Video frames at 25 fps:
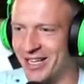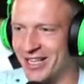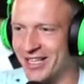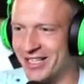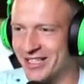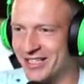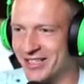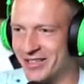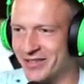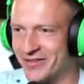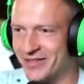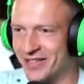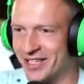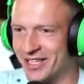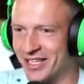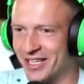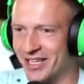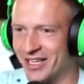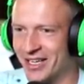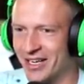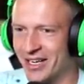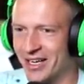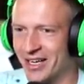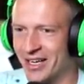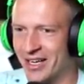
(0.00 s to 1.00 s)
That's so funny.
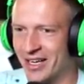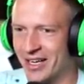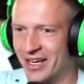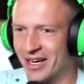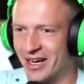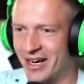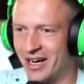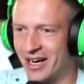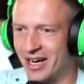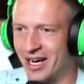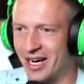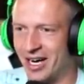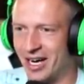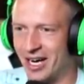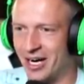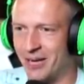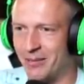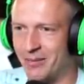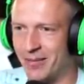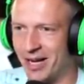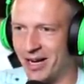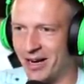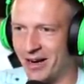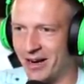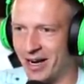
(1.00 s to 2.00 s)

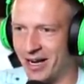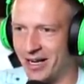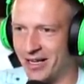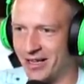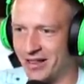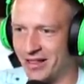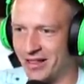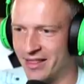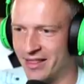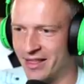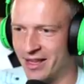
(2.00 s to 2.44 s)
Alright.